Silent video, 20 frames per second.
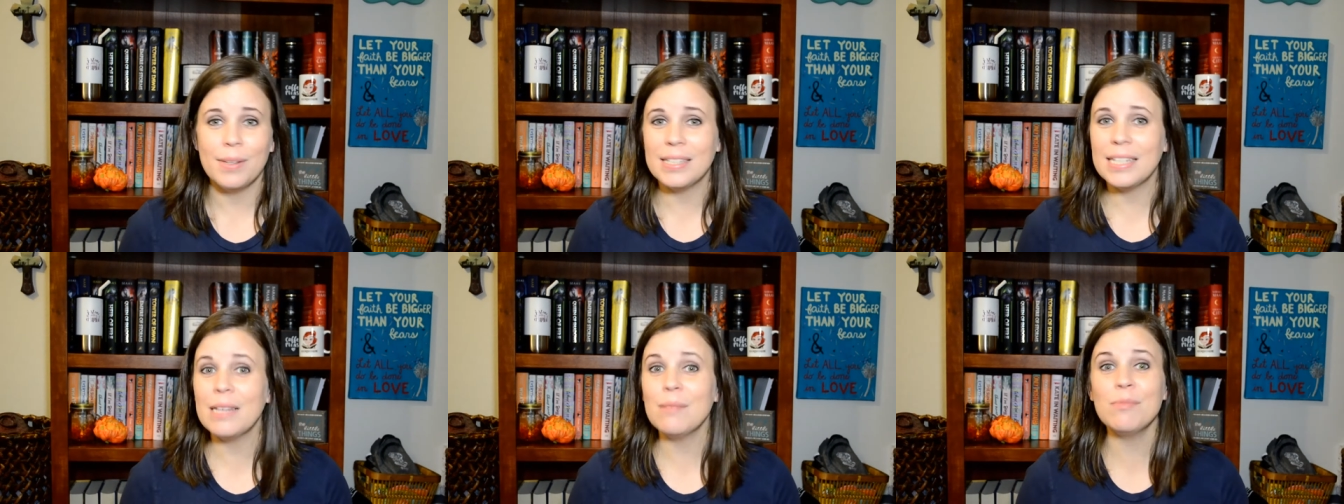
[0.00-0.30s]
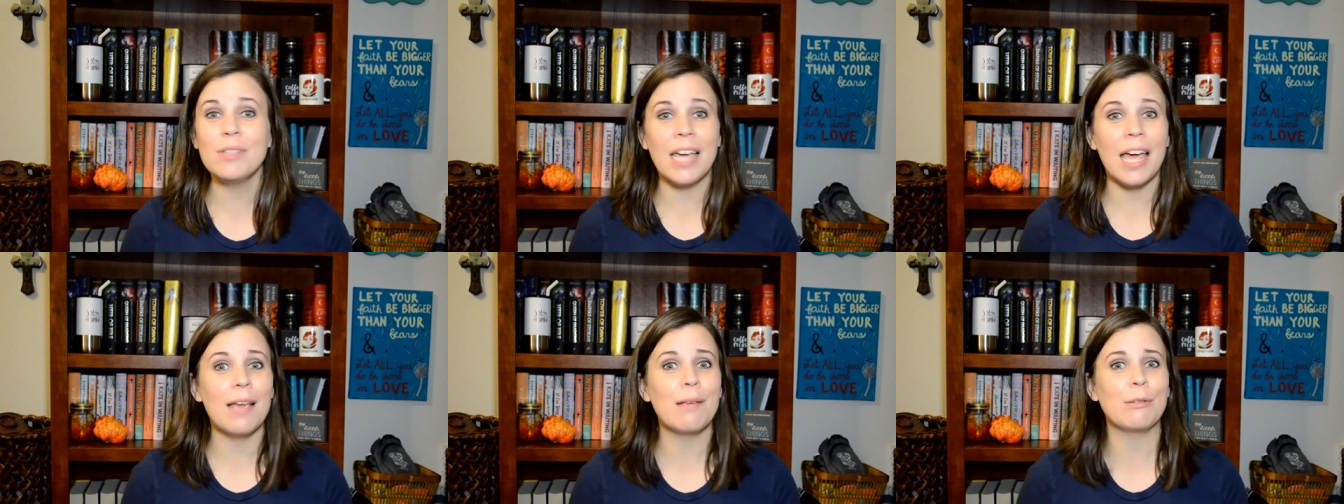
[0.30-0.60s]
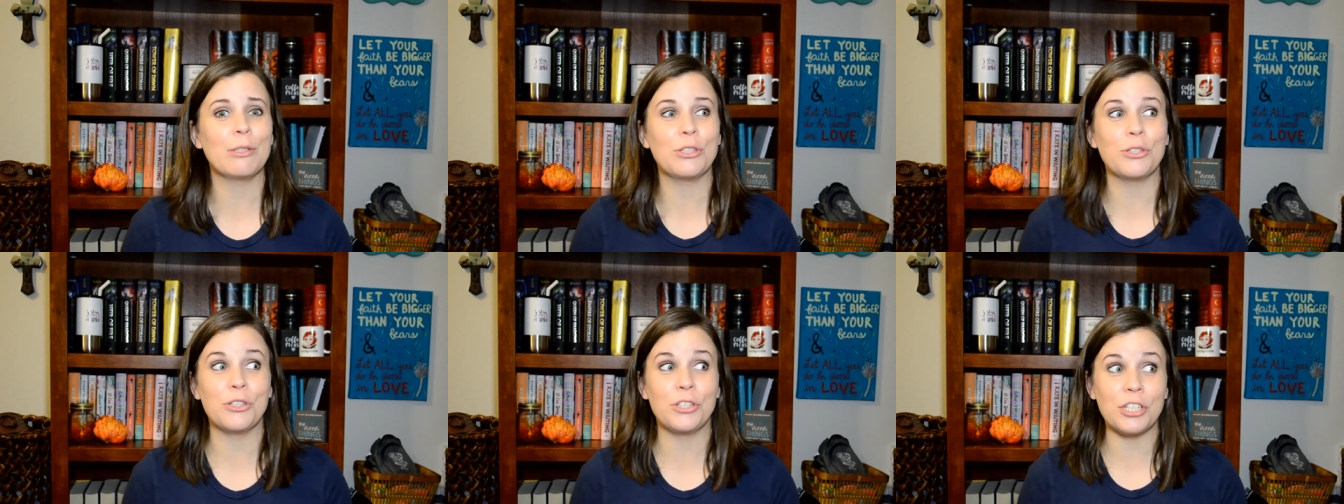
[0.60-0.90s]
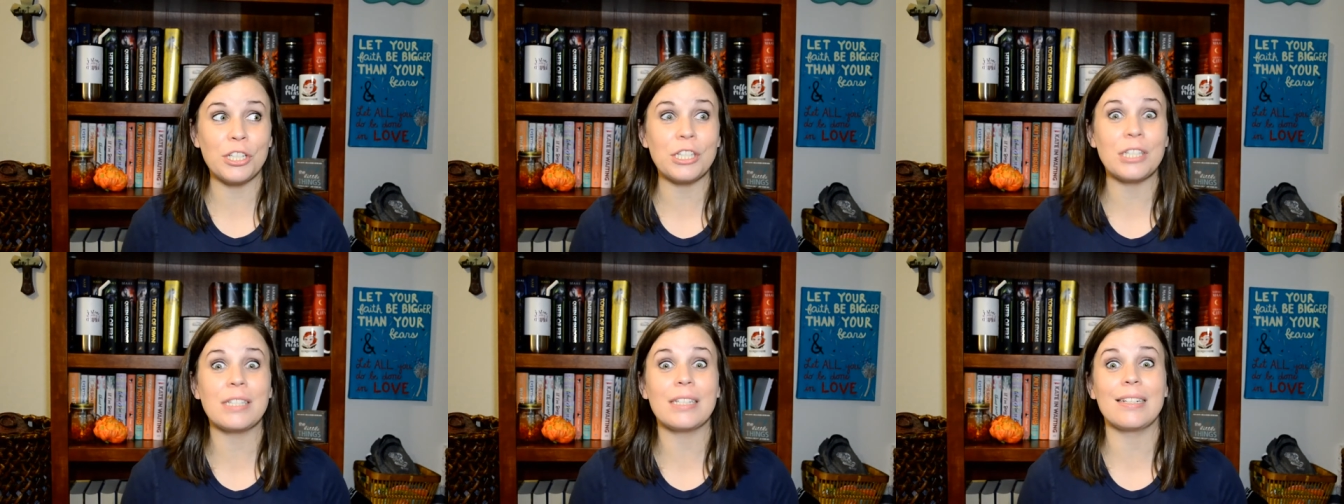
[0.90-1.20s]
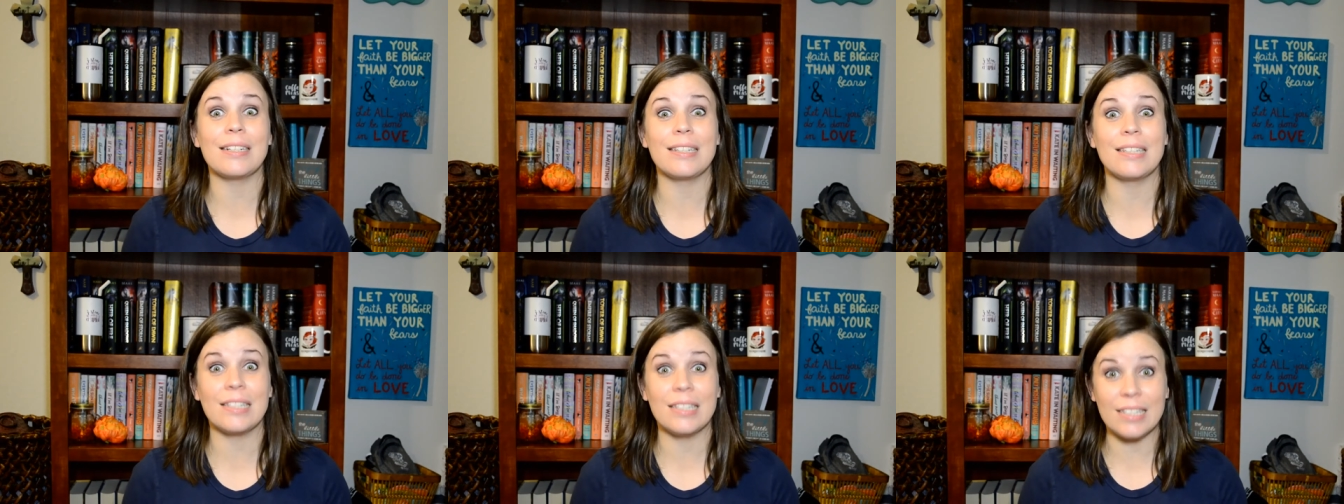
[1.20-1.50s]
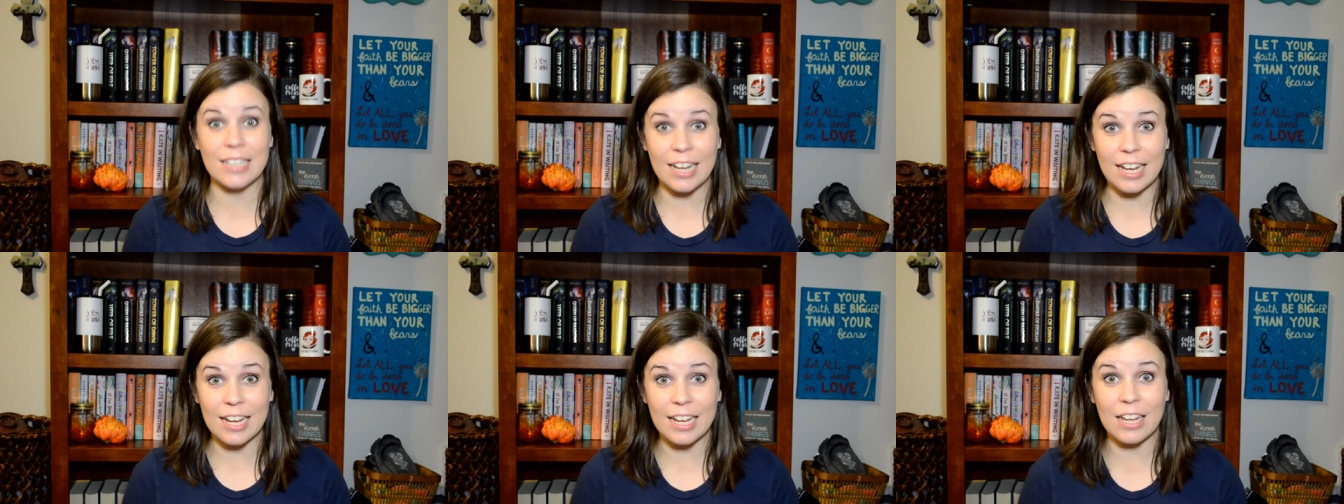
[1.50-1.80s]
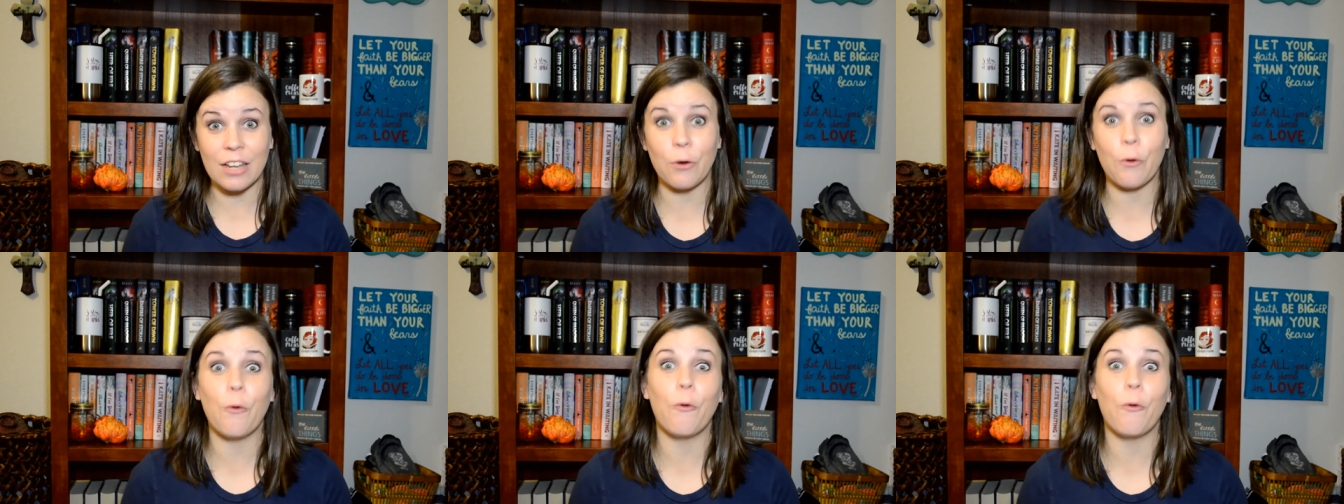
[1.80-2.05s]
but sometimes you're just stuck,